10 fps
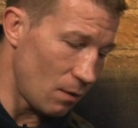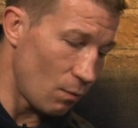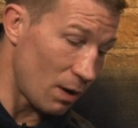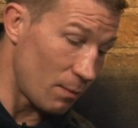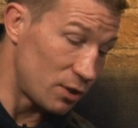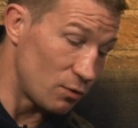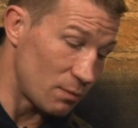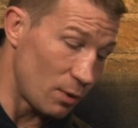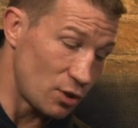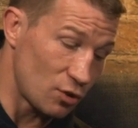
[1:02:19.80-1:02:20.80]
What I might do is
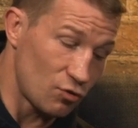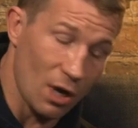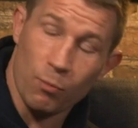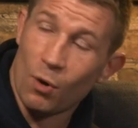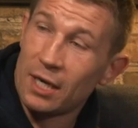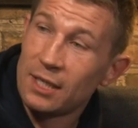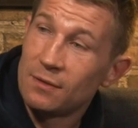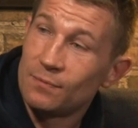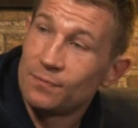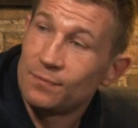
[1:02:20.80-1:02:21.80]
I might just drop Wally,
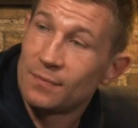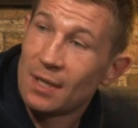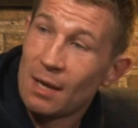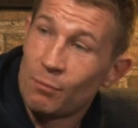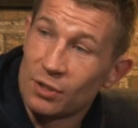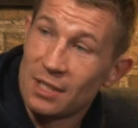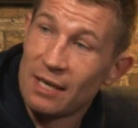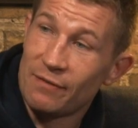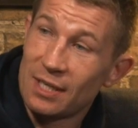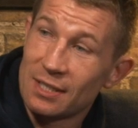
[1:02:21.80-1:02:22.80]
and put
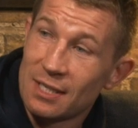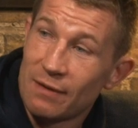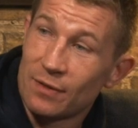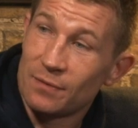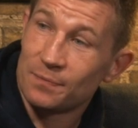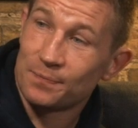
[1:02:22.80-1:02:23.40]
Davy in at seven.